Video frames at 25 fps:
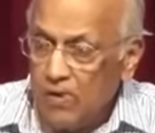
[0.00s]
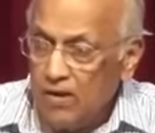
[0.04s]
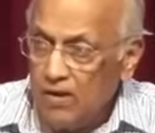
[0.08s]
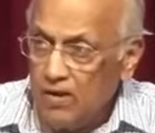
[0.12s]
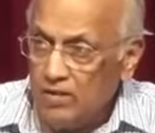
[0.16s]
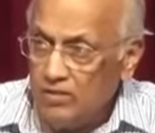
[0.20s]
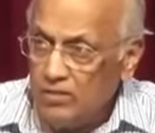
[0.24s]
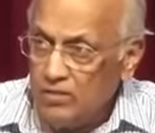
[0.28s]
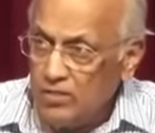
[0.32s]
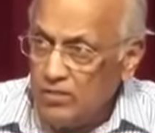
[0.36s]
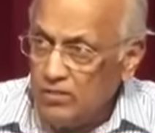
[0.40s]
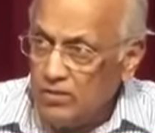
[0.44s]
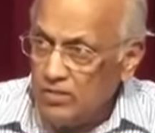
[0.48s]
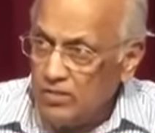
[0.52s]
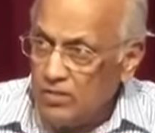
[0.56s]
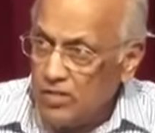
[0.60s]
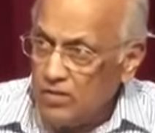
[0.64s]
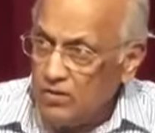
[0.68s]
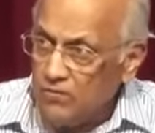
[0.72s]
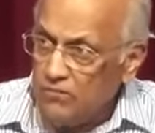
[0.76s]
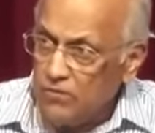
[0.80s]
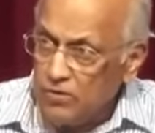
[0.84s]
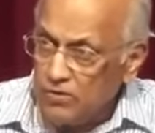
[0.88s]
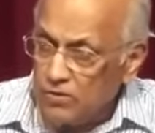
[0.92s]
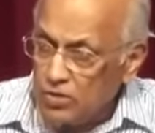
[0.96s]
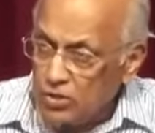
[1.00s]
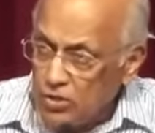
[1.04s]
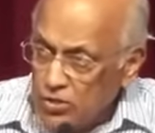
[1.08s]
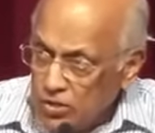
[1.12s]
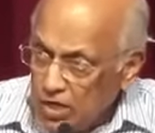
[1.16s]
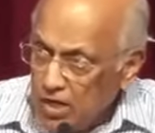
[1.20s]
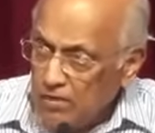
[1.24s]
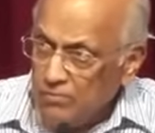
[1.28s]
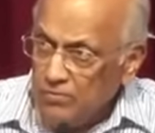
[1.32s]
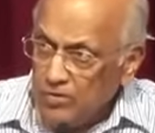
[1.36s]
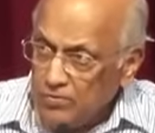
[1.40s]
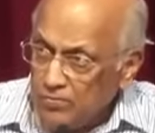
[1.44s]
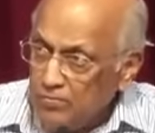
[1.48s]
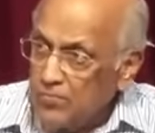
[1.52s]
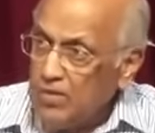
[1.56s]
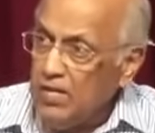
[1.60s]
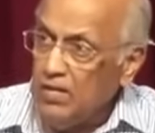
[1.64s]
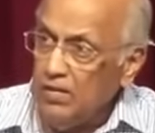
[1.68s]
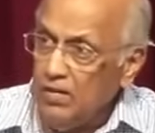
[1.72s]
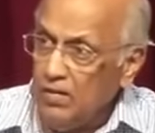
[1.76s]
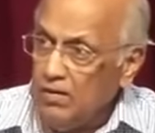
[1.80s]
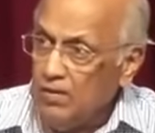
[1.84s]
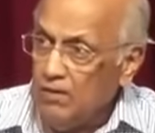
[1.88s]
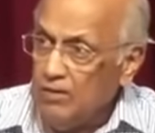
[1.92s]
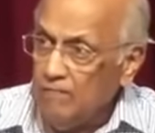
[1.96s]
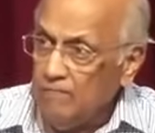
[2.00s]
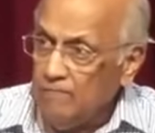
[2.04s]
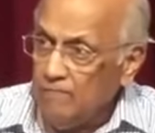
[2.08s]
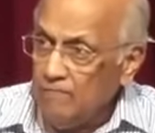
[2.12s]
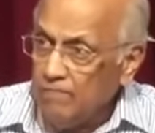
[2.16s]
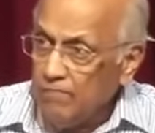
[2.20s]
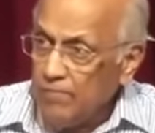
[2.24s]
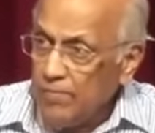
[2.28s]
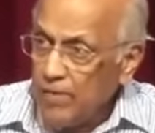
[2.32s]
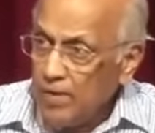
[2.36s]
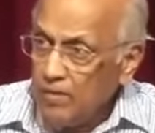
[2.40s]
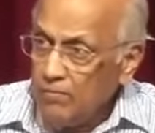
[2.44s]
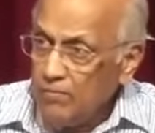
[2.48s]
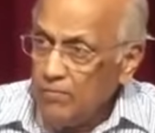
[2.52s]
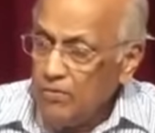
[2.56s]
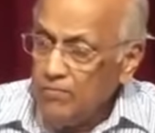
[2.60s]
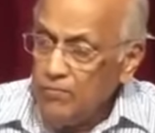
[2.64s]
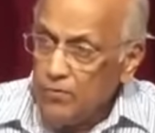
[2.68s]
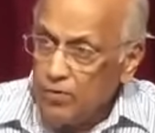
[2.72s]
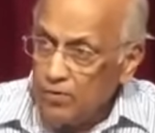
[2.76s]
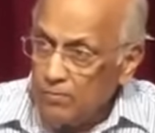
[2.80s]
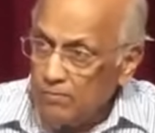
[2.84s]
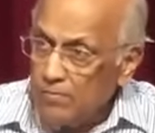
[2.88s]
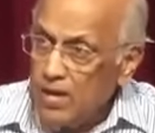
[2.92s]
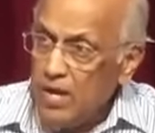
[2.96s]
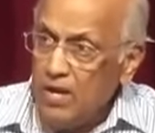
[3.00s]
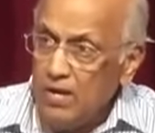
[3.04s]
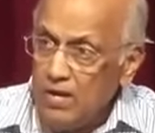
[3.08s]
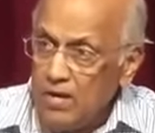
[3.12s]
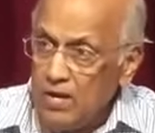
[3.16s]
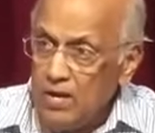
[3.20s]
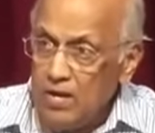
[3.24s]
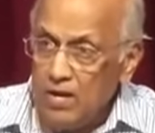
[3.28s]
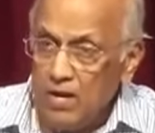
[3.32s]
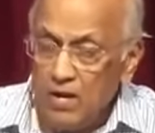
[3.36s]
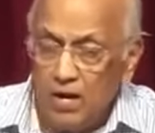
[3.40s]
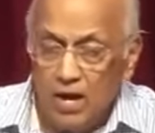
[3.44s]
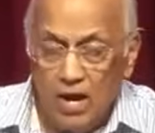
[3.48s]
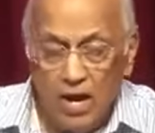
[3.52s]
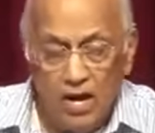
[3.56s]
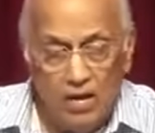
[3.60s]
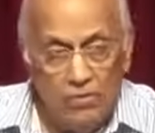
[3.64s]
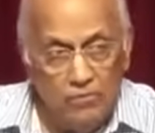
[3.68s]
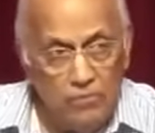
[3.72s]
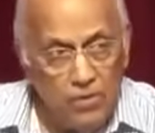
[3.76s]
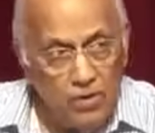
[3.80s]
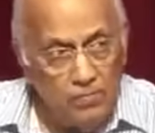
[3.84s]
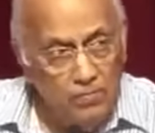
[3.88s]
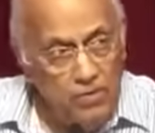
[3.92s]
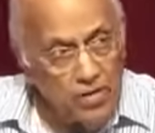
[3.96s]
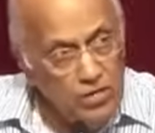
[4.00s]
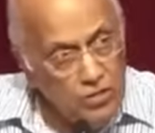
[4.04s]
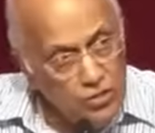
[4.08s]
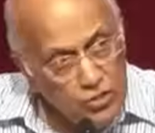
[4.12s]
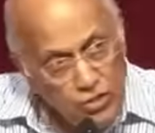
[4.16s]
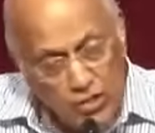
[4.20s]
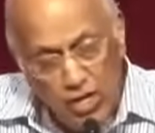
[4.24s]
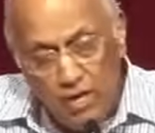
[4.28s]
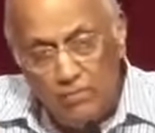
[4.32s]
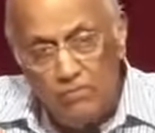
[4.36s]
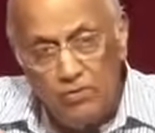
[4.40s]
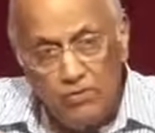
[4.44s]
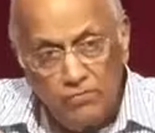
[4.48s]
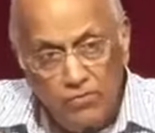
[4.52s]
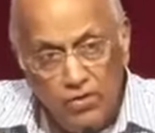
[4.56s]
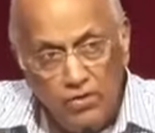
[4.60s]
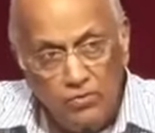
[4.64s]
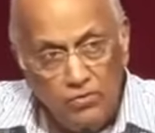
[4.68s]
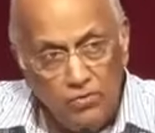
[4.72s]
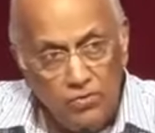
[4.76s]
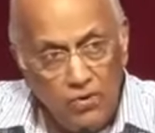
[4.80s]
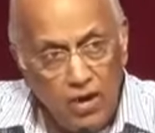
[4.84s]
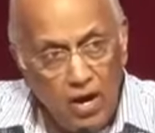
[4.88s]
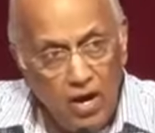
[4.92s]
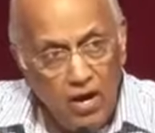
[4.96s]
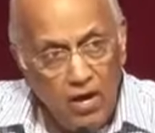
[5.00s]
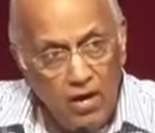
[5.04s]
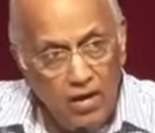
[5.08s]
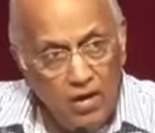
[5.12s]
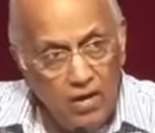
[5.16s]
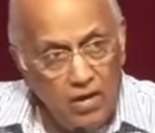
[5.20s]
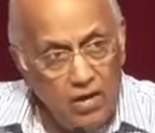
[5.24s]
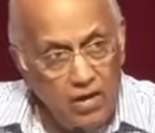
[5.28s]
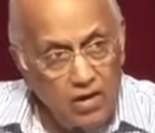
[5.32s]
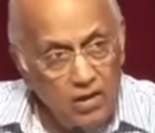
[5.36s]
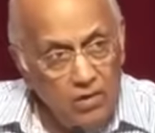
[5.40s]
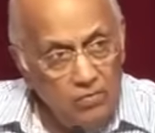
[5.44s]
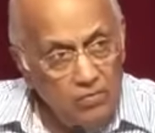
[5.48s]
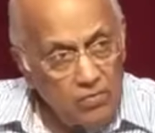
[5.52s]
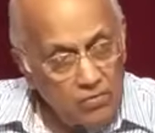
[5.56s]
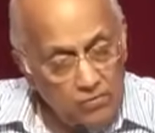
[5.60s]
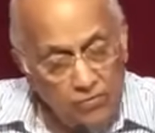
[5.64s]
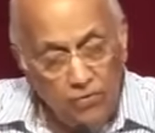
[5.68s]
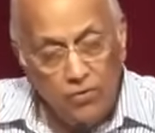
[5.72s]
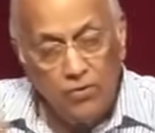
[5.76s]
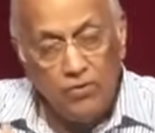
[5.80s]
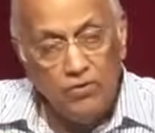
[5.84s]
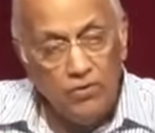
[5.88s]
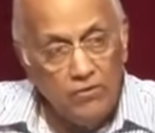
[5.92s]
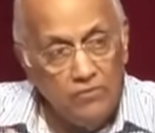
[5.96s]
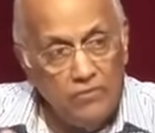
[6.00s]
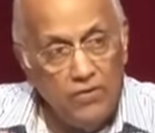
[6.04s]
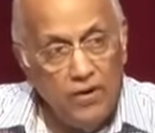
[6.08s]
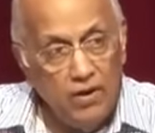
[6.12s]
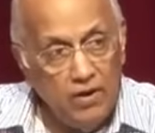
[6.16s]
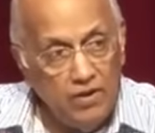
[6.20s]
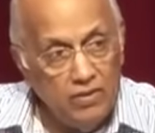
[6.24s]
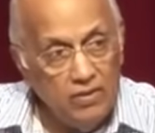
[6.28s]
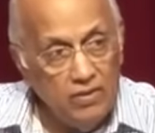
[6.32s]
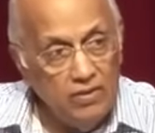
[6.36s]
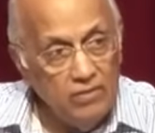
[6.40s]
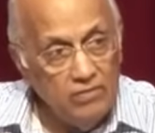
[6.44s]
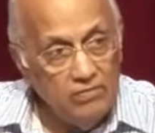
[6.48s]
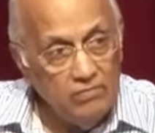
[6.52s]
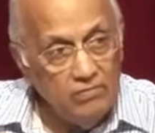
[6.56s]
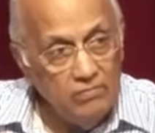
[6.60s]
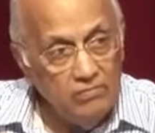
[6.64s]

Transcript: And Jesus said, "If you're ashamed of me before men, I will be ashamed of you before the Father."